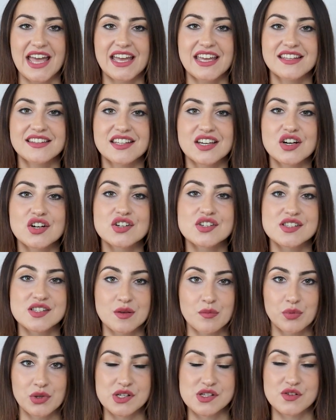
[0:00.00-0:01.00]
In their
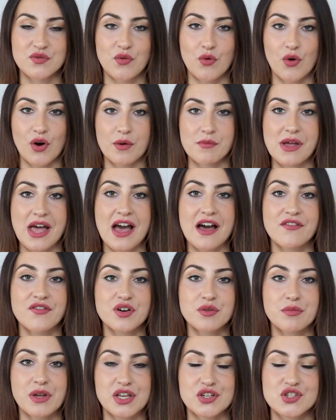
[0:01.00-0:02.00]
simplest form,
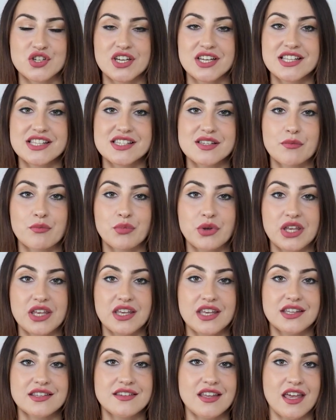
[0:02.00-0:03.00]
affirmations,
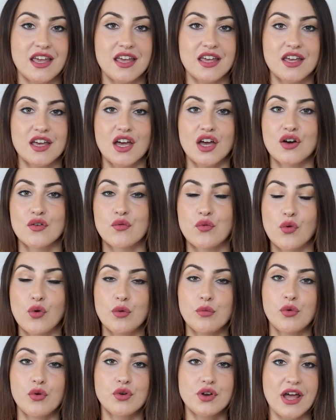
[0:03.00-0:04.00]
be they
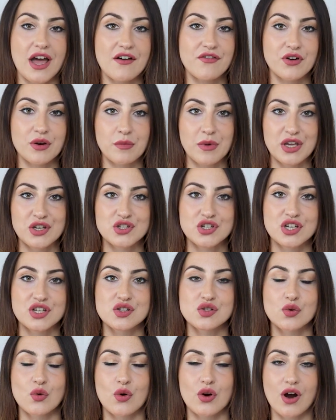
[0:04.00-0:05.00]
full moon
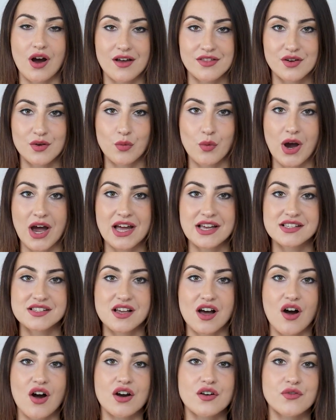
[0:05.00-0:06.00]
affirmations or
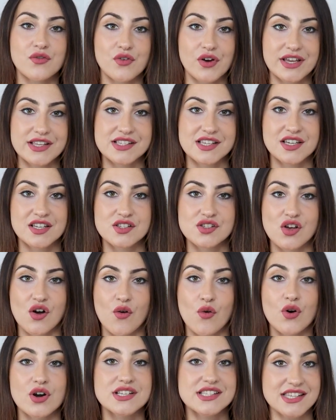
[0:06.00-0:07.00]
otherwise, are phrases
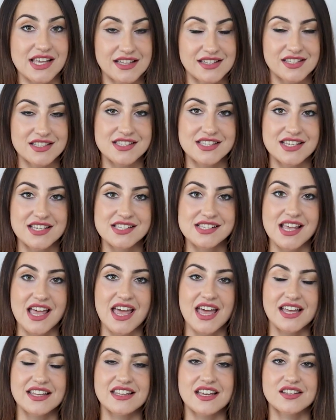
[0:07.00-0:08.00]
or sentences
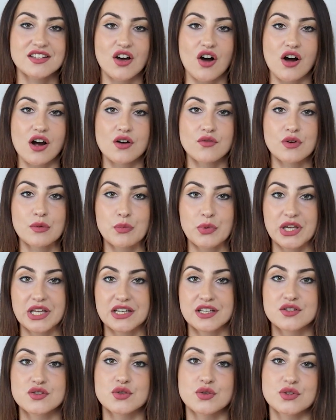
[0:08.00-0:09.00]
that are
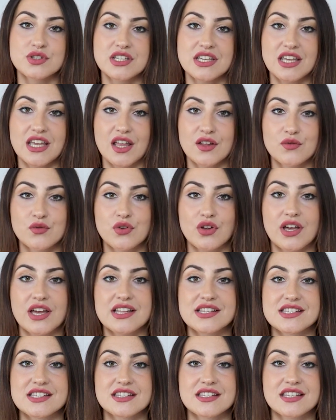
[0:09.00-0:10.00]
repeated to
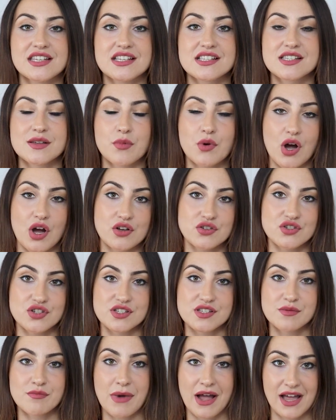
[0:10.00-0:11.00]
influence the
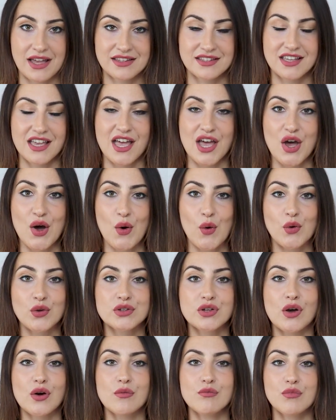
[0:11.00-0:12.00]
subconscious mind.
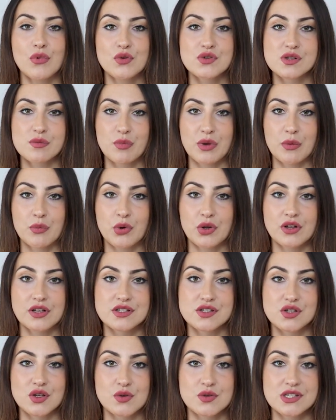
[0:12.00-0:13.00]
Although most people
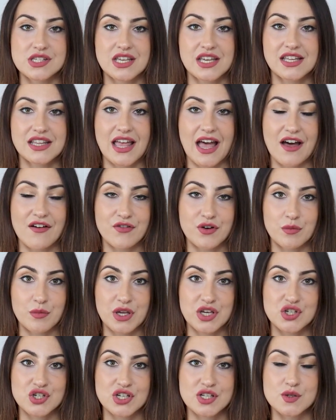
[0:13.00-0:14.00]
associate
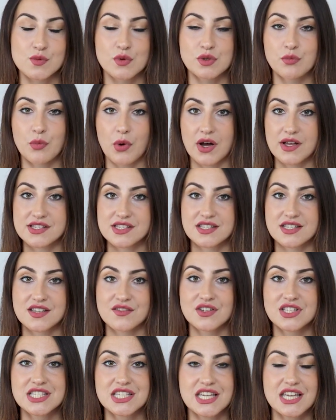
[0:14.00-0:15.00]
affirmations with
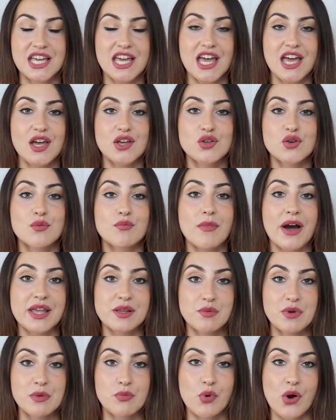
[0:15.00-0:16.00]
positivity, you
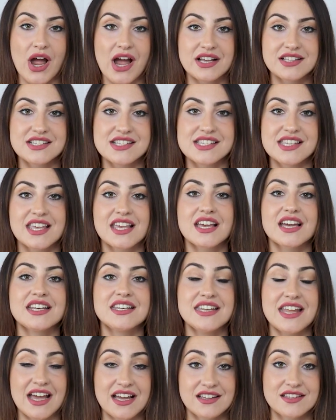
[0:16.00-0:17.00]
might be
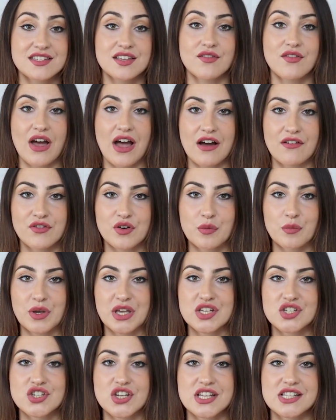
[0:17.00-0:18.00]
practicing negative
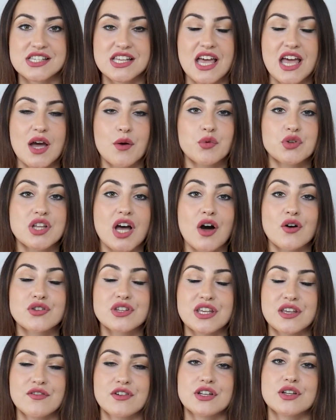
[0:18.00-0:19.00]
affirmations
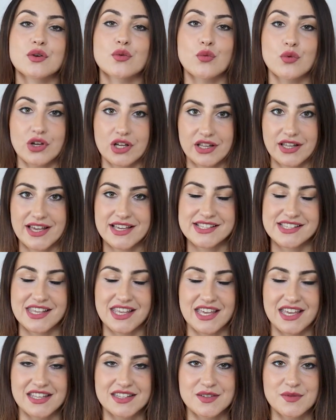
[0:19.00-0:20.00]
without even
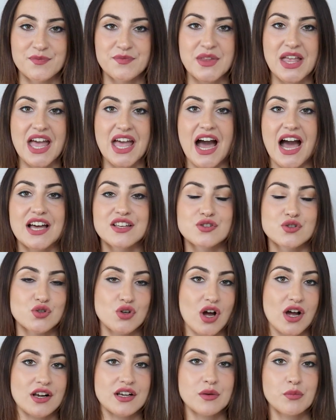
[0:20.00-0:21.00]
realizing it. I
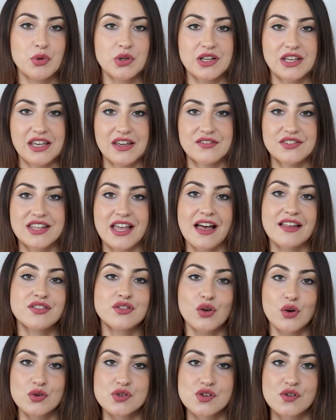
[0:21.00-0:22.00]
strongly believe
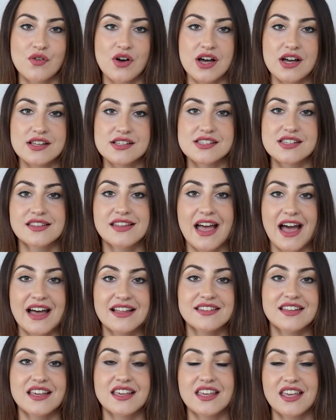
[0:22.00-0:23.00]
that those of us
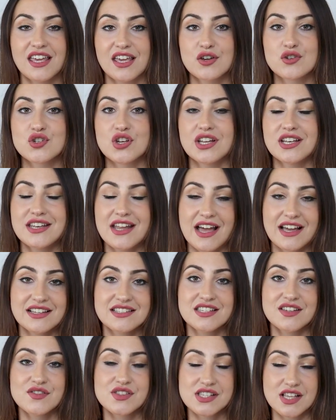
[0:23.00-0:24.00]
that engage in
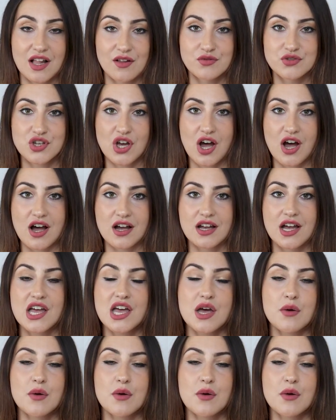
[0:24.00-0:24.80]
negative self-talk,